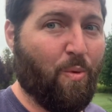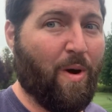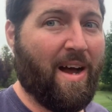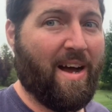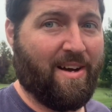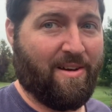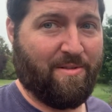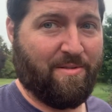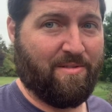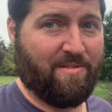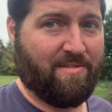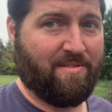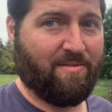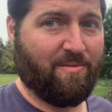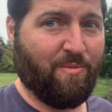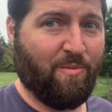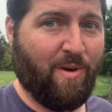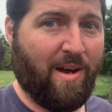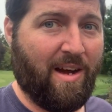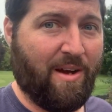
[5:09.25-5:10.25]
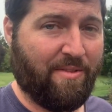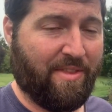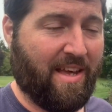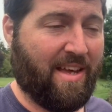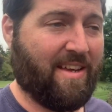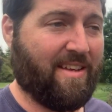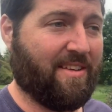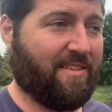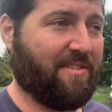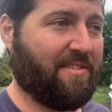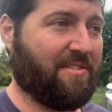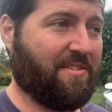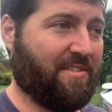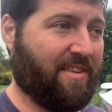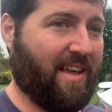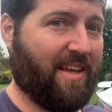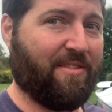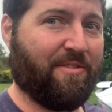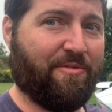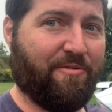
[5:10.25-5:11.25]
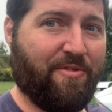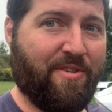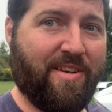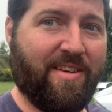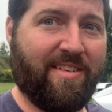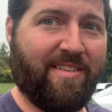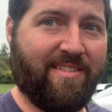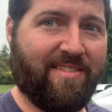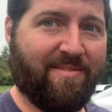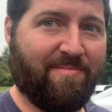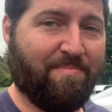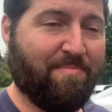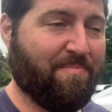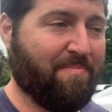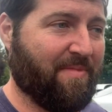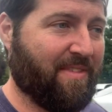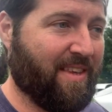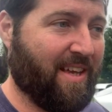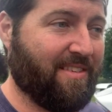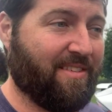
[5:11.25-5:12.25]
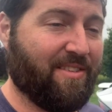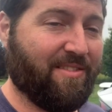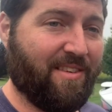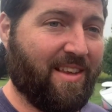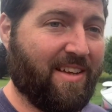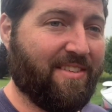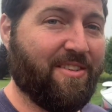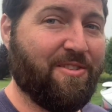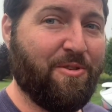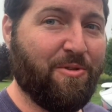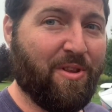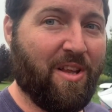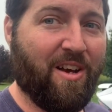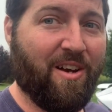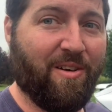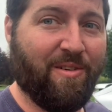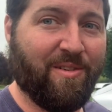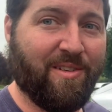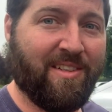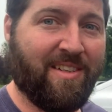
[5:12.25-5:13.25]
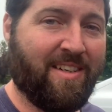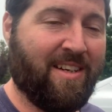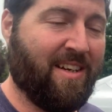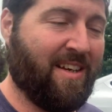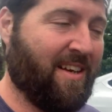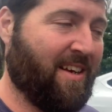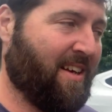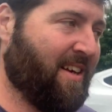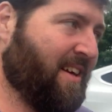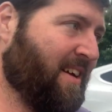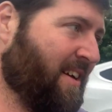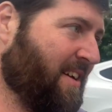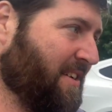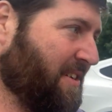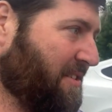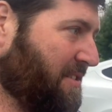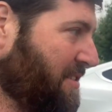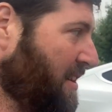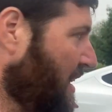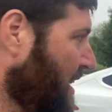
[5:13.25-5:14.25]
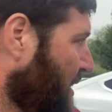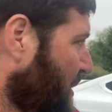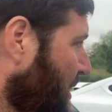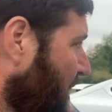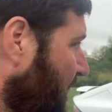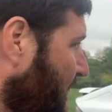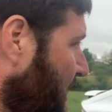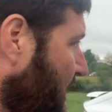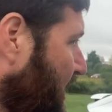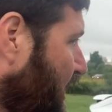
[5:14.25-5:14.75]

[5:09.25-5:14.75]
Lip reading: Wow. Wow, that's a new low. So